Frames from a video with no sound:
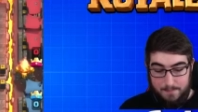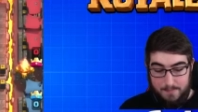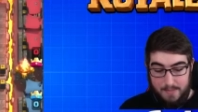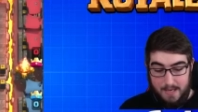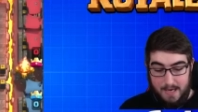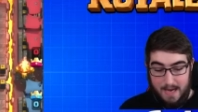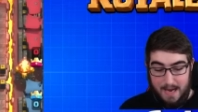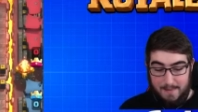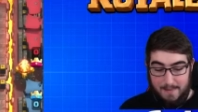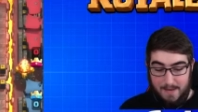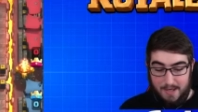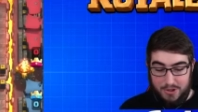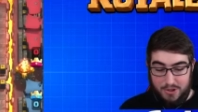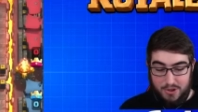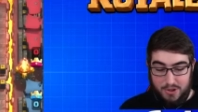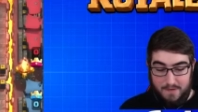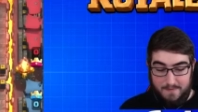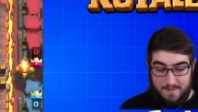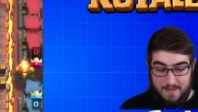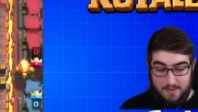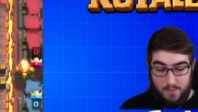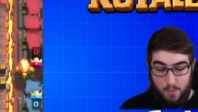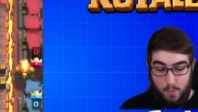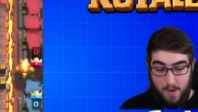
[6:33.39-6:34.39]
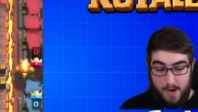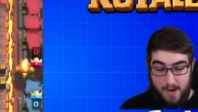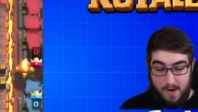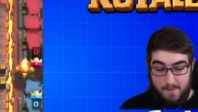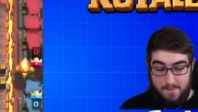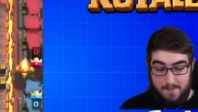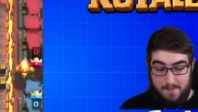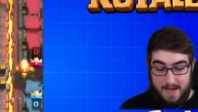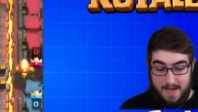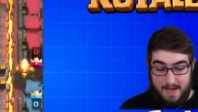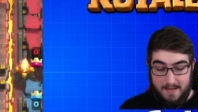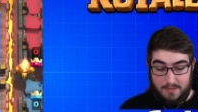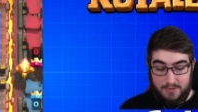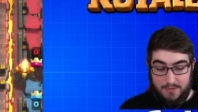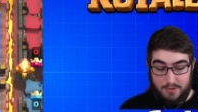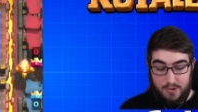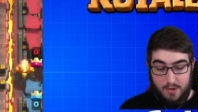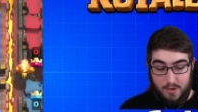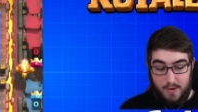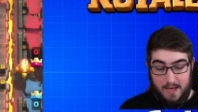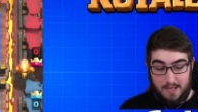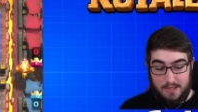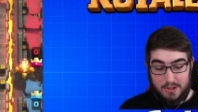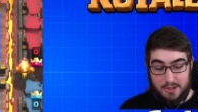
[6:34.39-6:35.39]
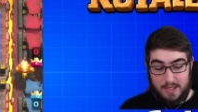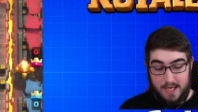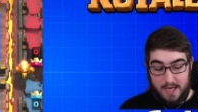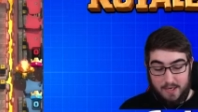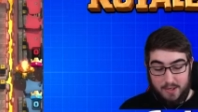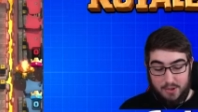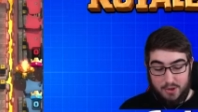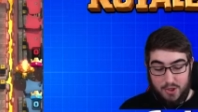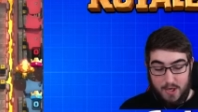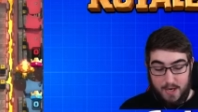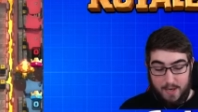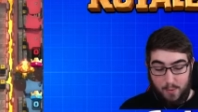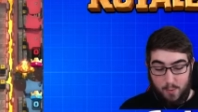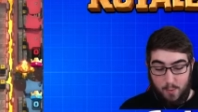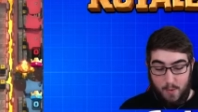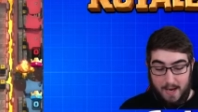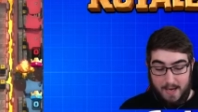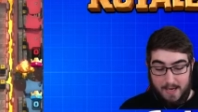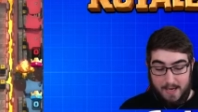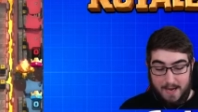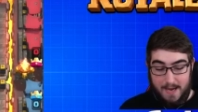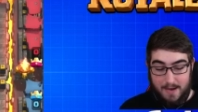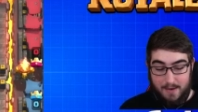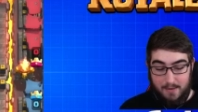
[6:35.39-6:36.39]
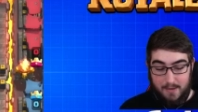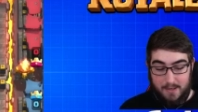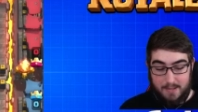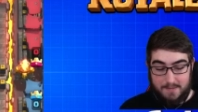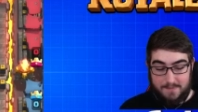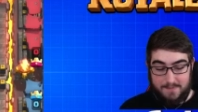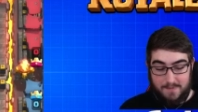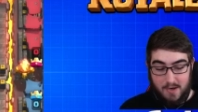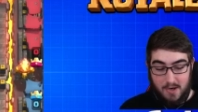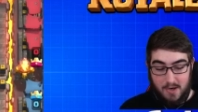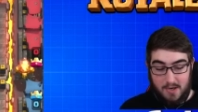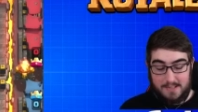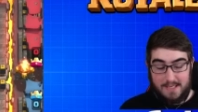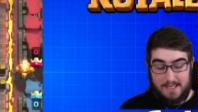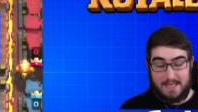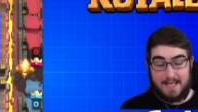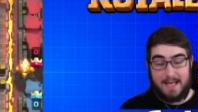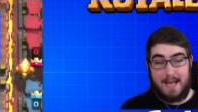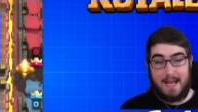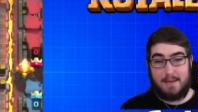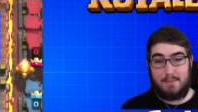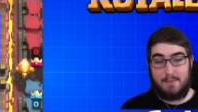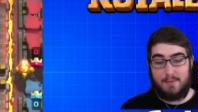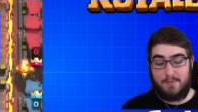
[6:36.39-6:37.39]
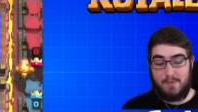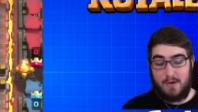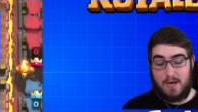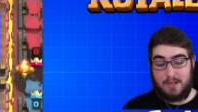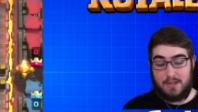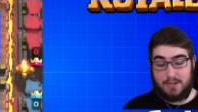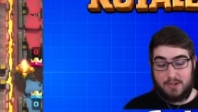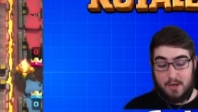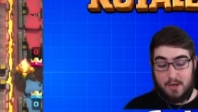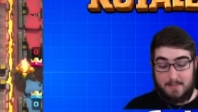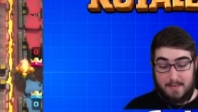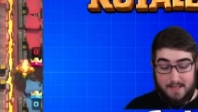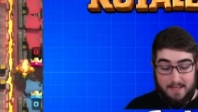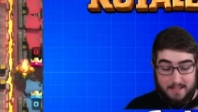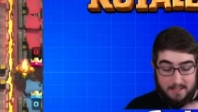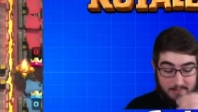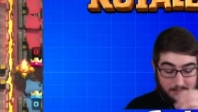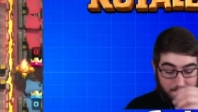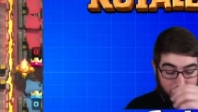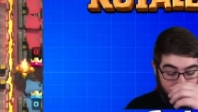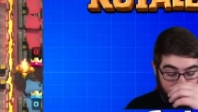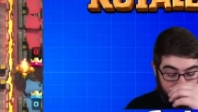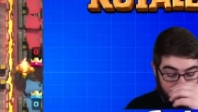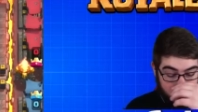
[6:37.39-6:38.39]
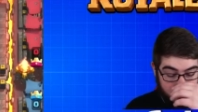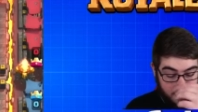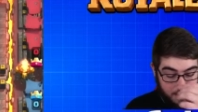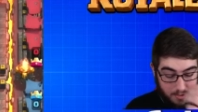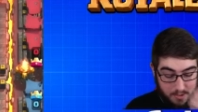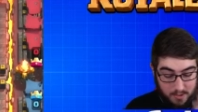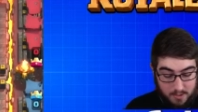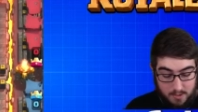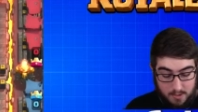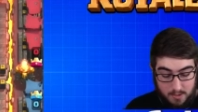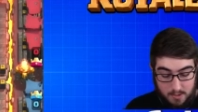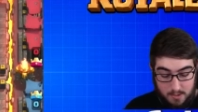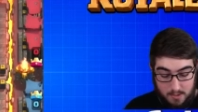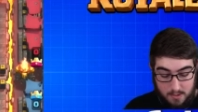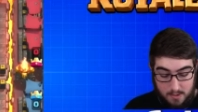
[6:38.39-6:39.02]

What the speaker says: But I'm not sure if he's aware of that, so I just kind of try to wait out as far as I can before I start my next push.